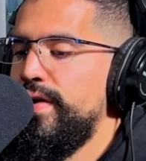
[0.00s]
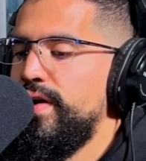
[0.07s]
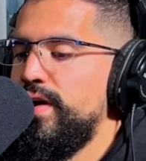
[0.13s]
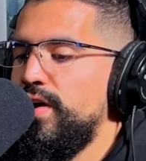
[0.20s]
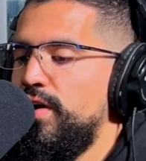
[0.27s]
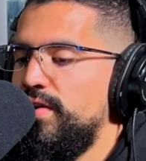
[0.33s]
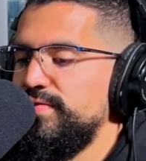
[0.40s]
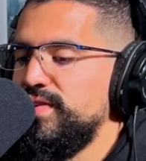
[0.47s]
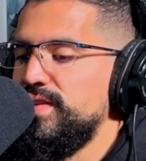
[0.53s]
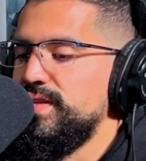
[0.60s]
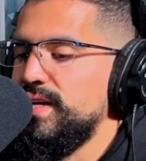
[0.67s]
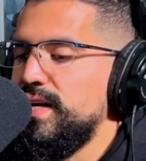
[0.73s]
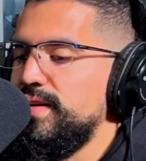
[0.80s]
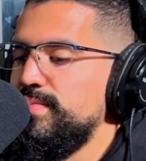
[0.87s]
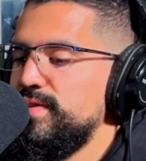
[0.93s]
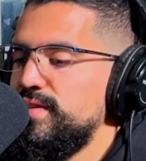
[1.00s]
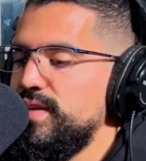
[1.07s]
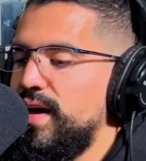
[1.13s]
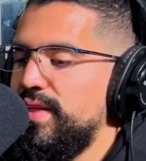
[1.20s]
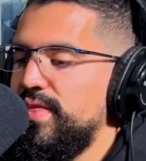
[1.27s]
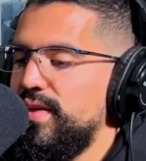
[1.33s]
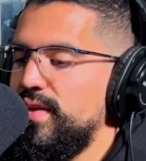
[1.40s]
oftentimes,
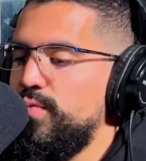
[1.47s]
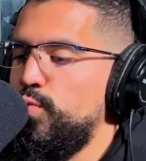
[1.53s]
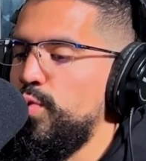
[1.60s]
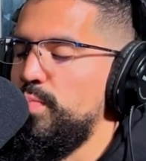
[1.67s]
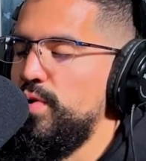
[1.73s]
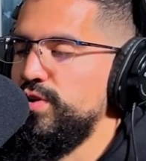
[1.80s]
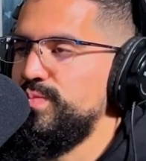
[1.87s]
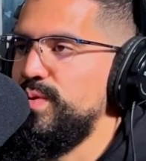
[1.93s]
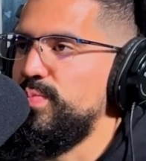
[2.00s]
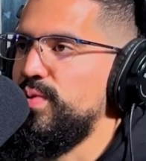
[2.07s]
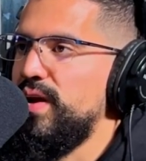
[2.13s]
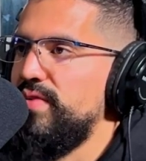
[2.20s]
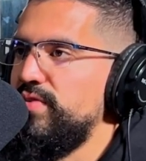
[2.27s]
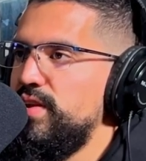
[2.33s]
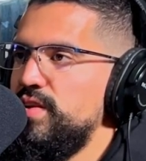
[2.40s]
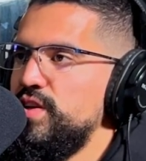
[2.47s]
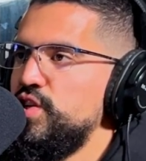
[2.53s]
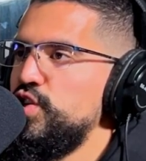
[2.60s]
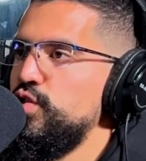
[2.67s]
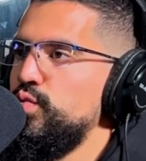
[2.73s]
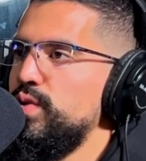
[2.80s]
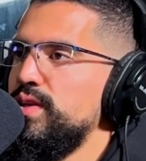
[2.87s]
I think where most people have an
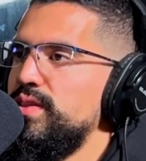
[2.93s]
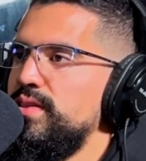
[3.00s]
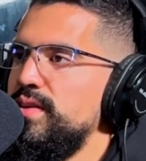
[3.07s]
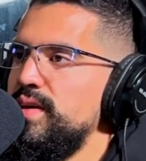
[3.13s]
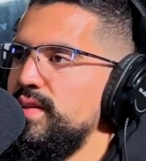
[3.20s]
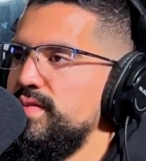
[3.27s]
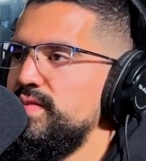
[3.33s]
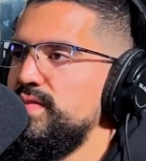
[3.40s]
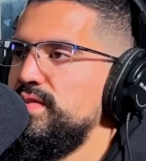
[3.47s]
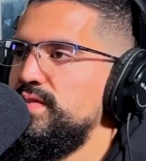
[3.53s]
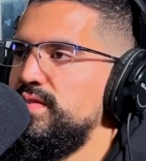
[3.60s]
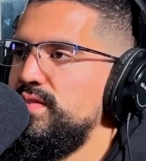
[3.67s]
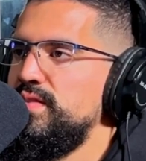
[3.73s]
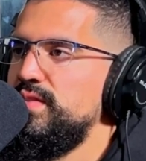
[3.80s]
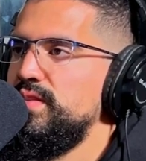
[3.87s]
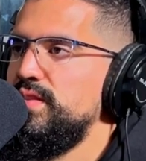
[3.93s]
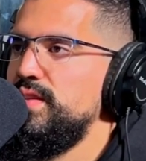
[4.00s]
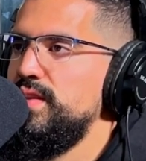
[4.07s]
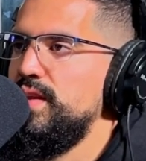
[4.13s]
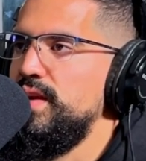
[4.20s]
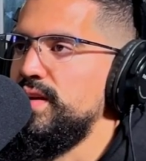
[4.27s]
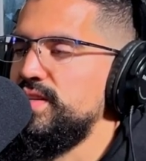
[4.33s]
issue with, it's
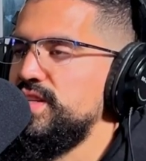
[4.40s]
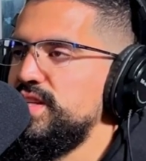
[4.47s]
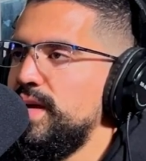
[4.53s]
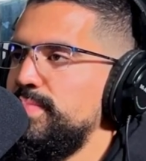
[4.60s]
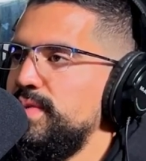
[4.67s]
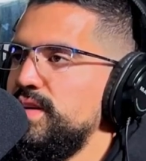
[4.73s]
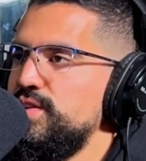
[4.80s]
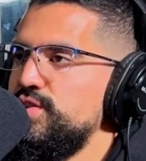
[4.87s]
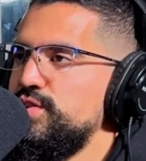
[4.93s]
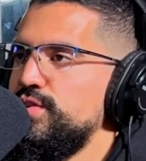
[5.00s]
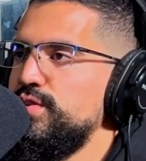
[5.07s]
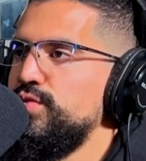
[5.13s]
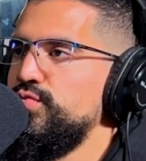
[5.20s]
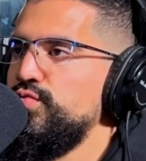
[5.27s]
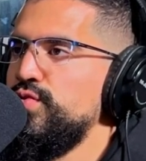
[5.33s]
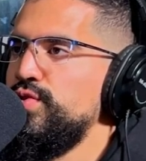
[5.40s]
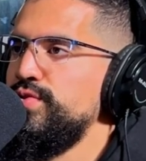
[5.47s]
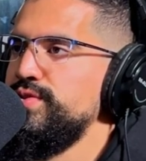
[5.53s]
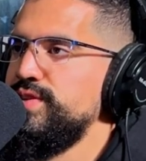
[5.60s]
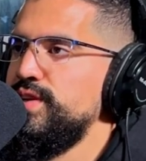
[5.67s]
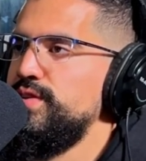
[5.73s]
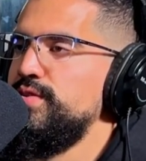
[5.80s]
accepting certain
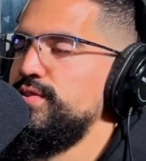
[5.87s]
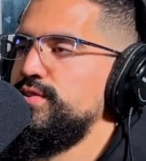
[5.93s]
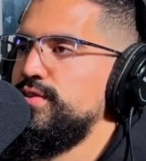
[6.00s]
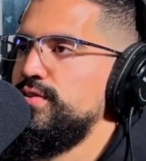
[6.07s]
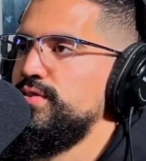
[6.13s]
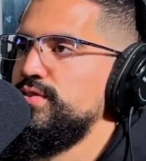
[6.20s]
roles under certain